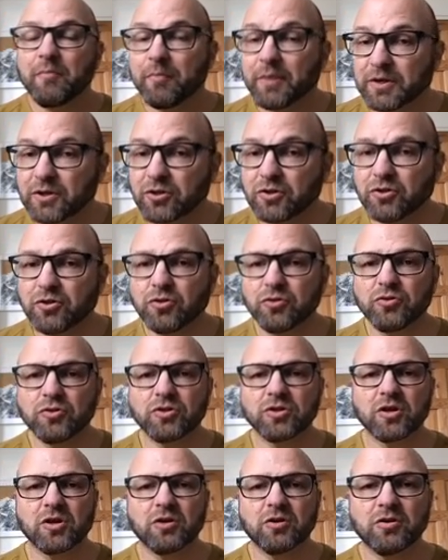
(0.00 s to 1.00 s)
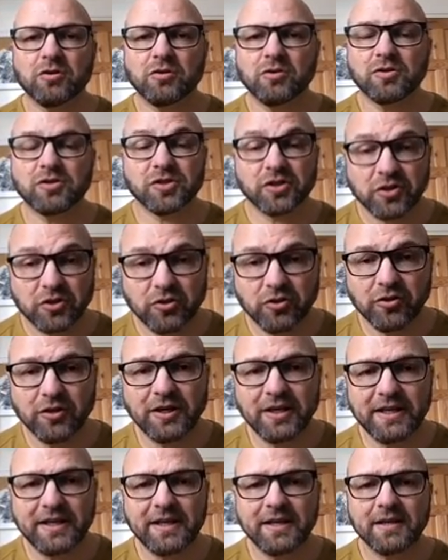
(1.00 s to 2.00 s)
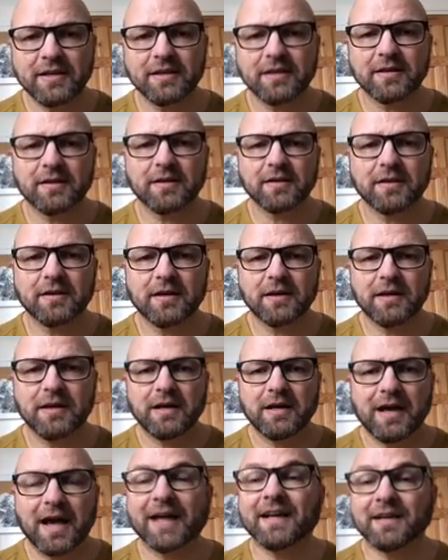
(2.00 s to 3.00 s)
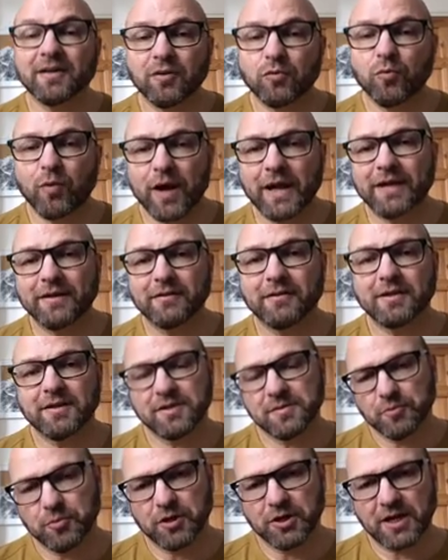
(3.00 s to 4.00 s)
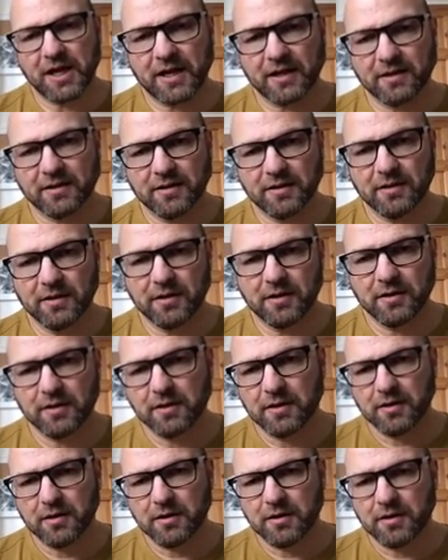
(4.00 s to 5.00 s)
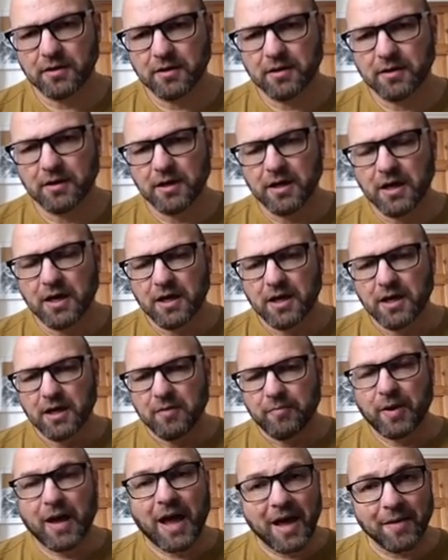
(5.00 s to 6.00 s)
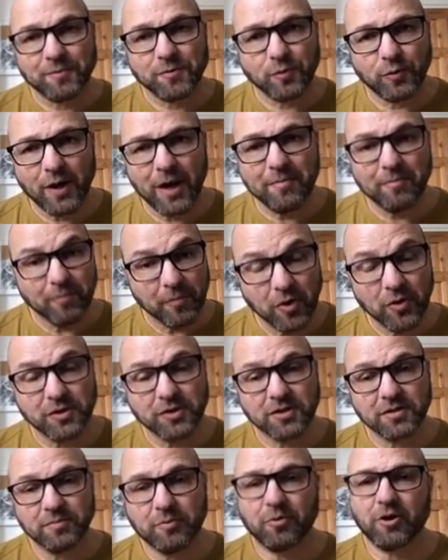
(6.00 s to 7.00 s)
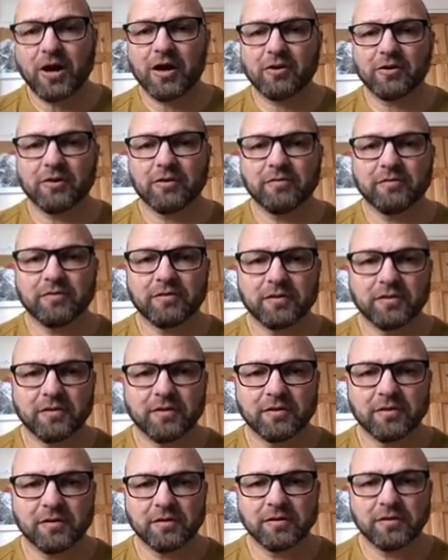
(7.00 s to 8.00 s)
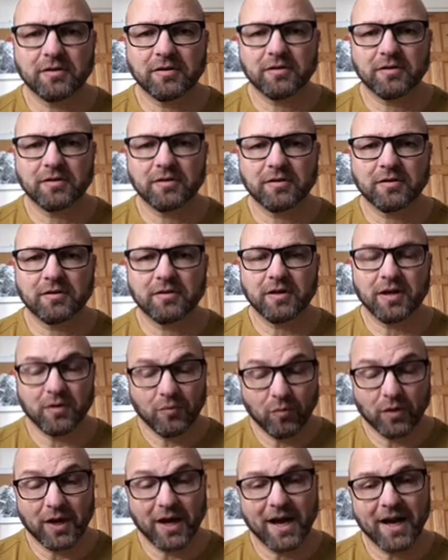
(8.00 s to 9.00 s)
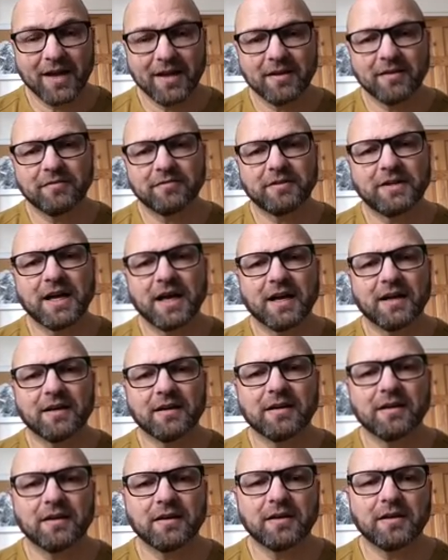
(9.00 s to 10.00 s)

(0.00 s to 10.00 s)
but to do so securely and in a way that is protected. Perhaps what I'm most proud of in what I have done